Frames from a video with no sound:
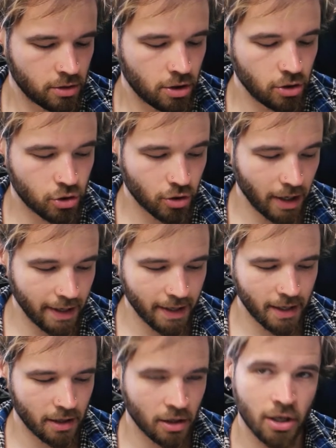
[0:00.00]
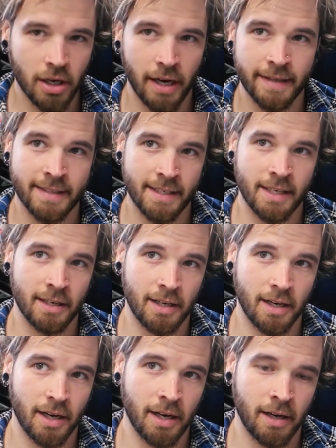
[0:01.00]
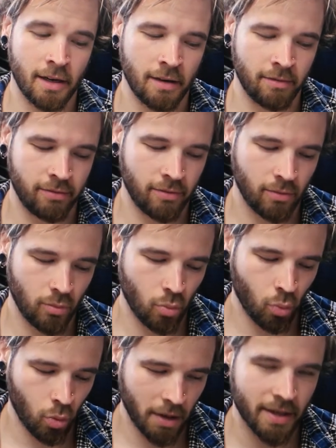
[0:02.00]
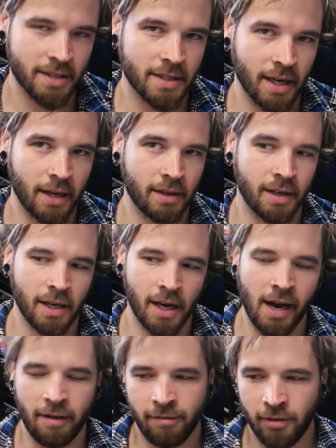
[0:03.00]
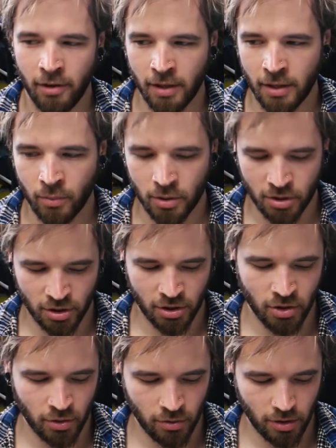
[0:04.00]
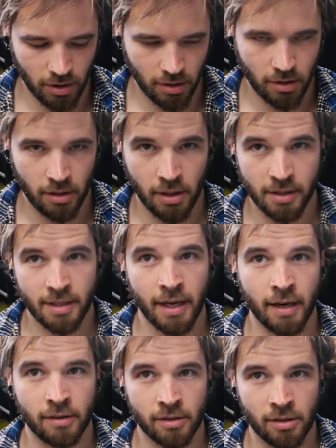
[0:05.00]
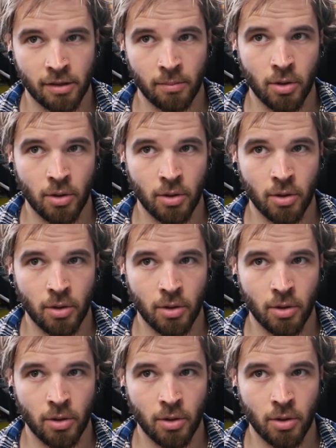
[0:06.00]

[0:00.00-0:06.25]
to try and get a good idea of what exactly I feel like would suit this character the